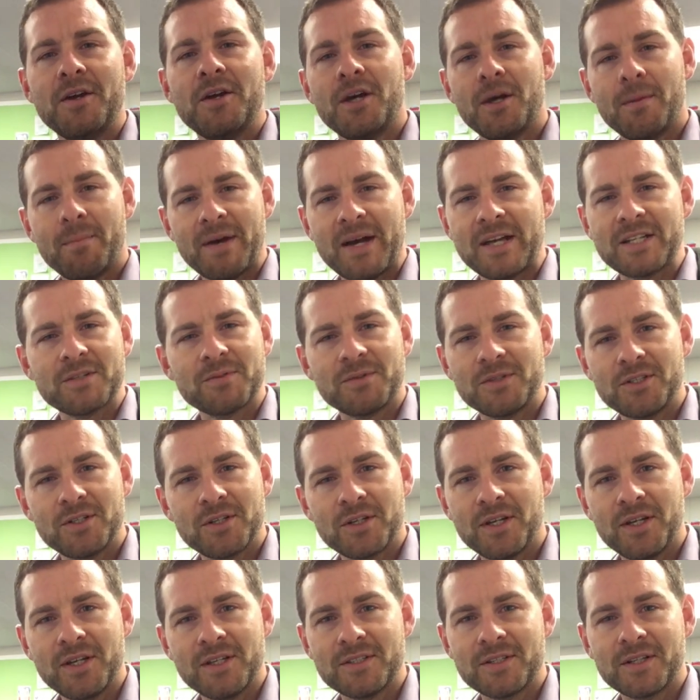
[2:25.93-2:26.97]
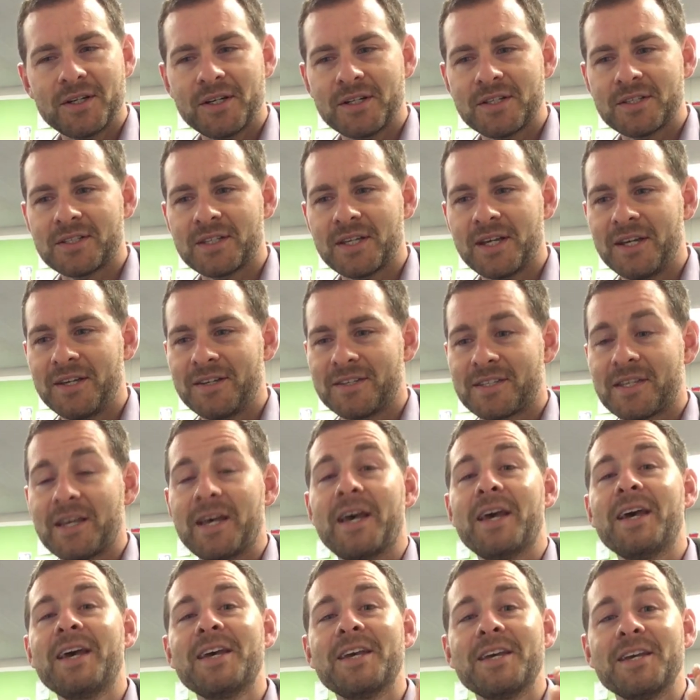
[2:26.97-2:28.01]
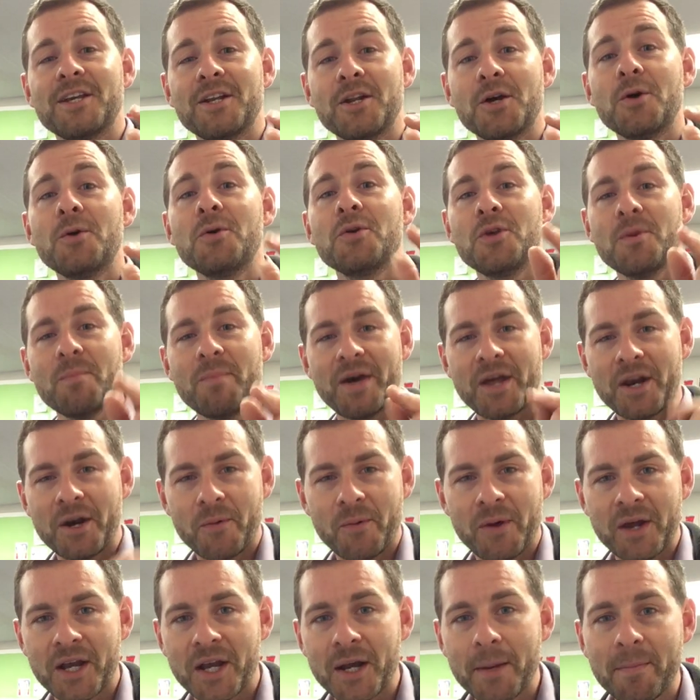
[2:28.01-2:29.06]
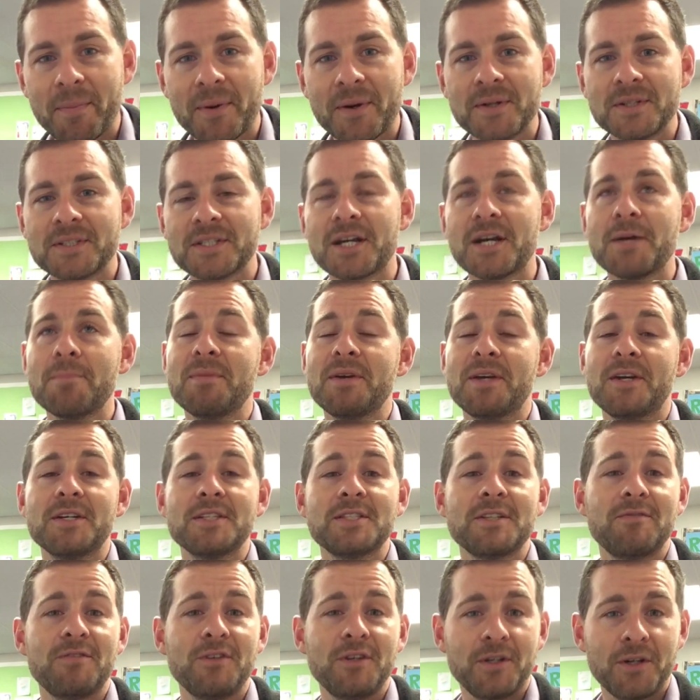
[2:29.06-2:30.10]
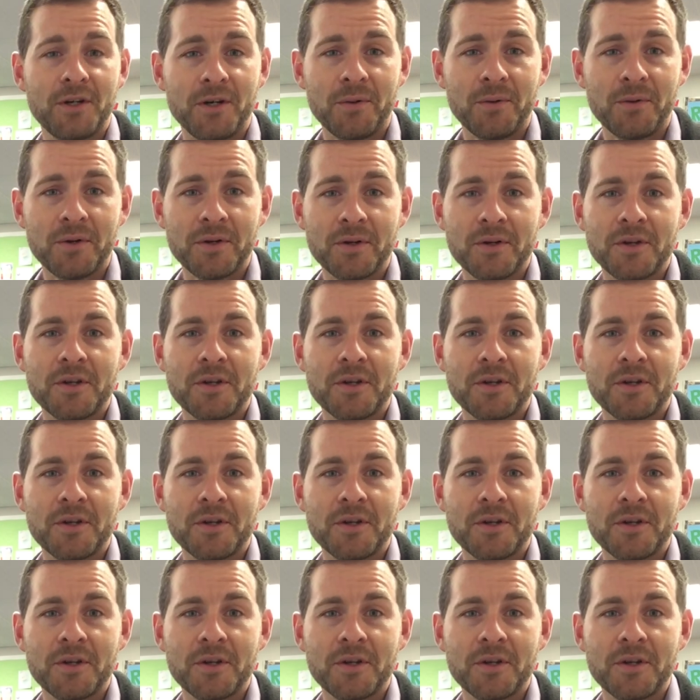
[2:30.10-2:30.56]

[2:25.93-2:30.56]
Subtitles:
Imagine what your kids are going to say. You say, hey, you better wake up on time, because if you don't,